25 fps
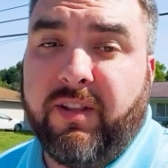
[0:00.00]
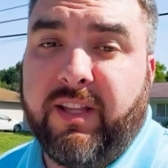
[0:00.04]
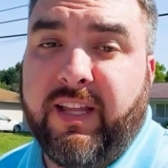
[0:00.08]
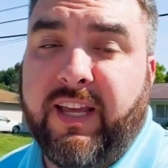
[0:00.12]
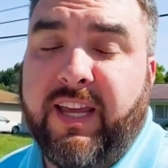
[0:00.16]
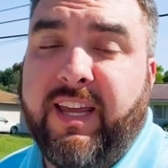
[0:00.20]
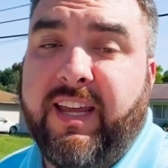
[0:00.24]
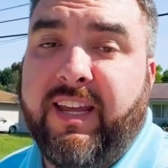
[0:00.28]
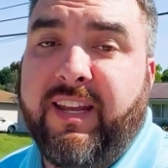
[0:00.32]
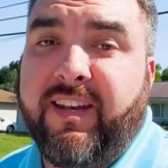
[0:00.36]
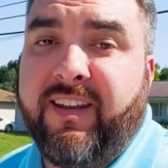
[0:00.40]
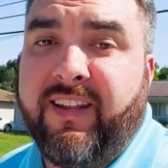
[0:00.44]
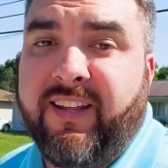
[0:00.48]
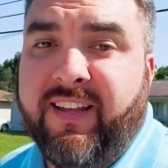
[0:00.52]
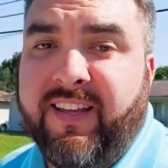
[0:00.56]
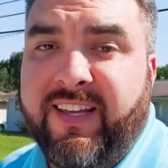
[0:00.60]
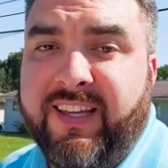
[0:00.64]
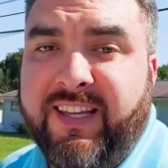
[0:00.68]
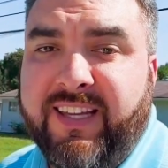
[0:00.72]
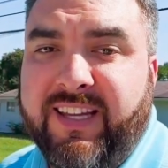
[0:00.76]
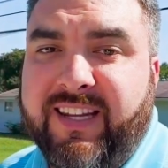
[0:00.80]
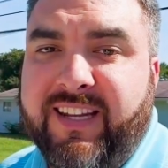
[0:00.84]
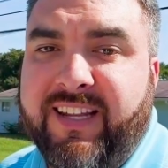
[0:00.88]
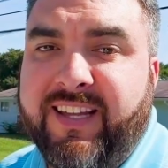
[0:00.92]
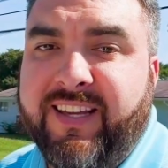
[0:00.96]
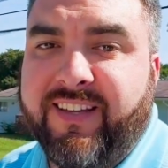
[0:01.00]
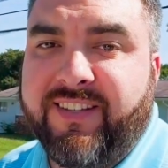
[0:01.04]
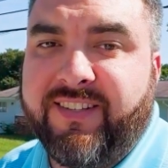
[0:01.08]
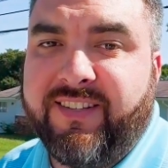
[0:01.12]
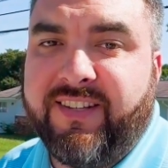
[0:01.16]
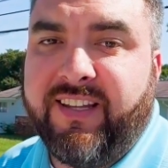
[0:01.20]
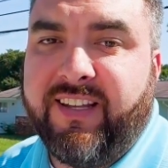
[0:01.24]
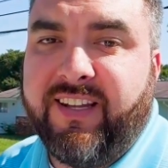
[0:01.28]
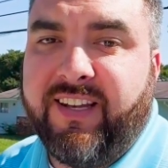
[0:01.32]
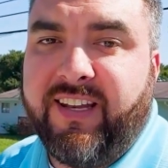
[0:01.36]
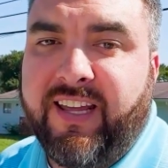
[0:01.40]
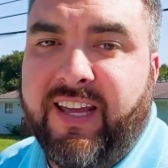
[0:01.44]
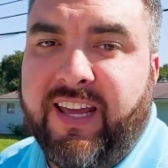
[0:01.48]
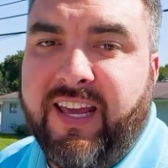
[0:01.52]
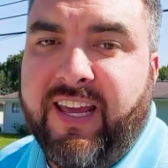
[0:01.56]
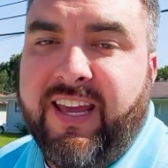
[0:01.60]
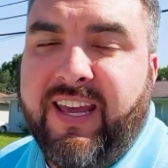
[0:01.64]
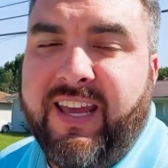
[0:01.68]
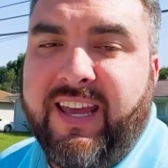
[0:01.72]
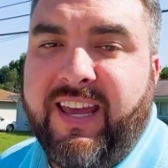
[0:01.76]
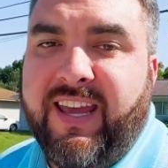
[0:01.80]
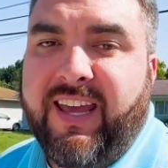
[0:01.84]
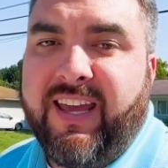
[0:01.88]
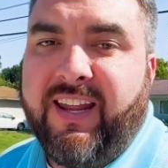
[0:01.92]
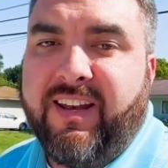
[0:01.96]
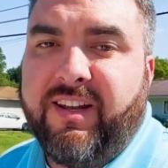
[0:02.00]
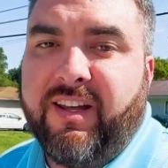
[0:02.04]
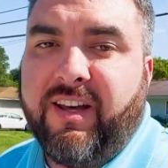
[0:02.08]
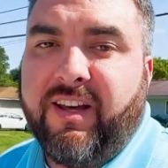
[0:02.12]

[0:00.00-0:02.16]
Lane in Hixson. And